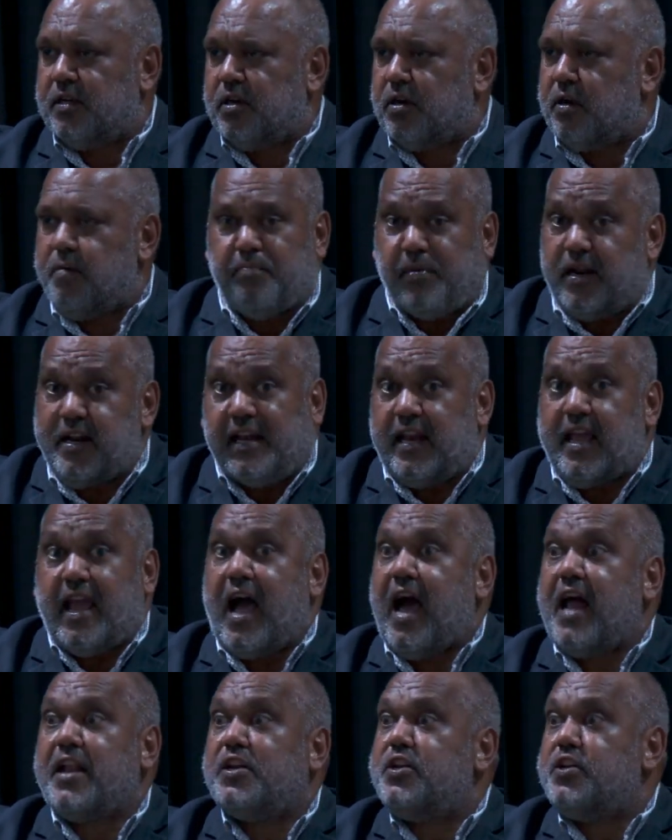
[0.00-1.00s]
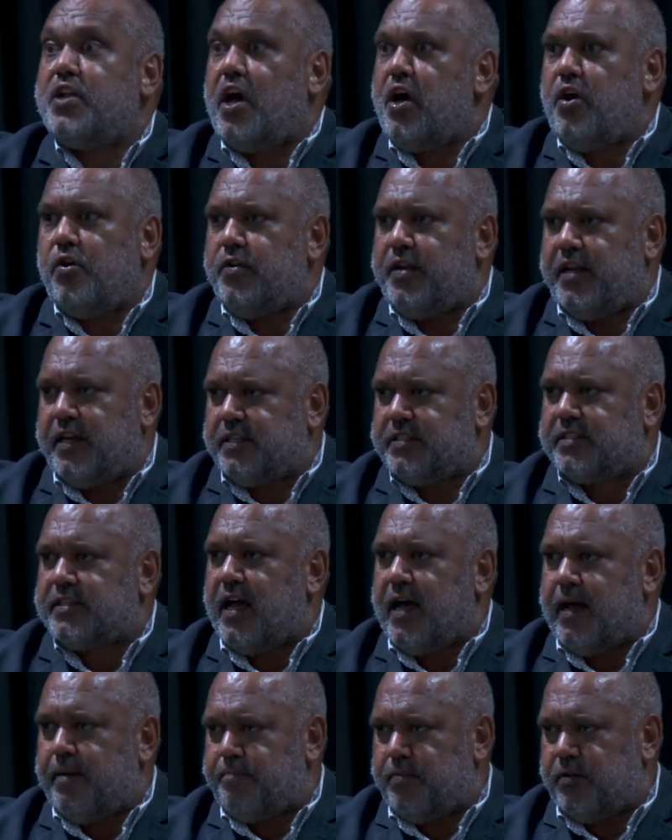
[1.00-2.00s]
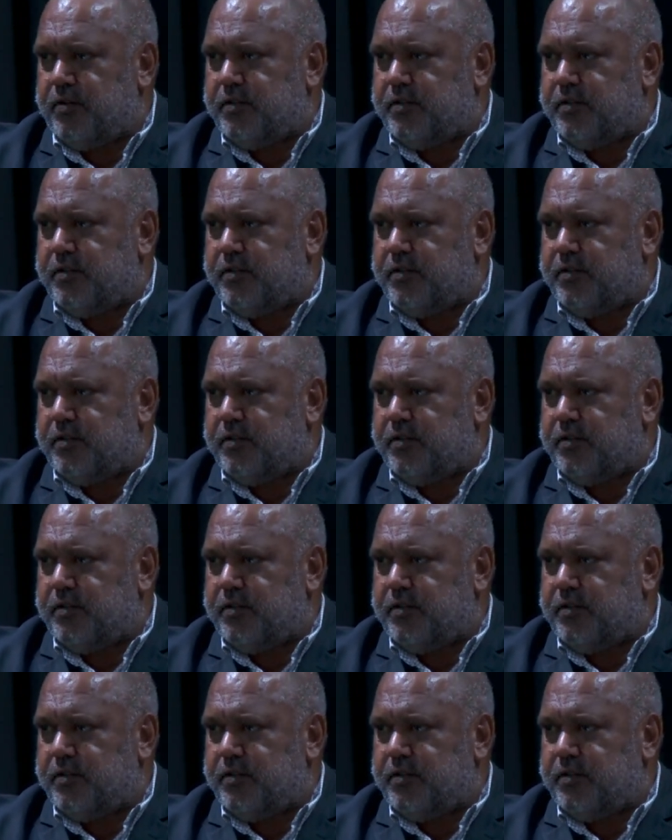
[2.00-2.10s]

completely unknown examples.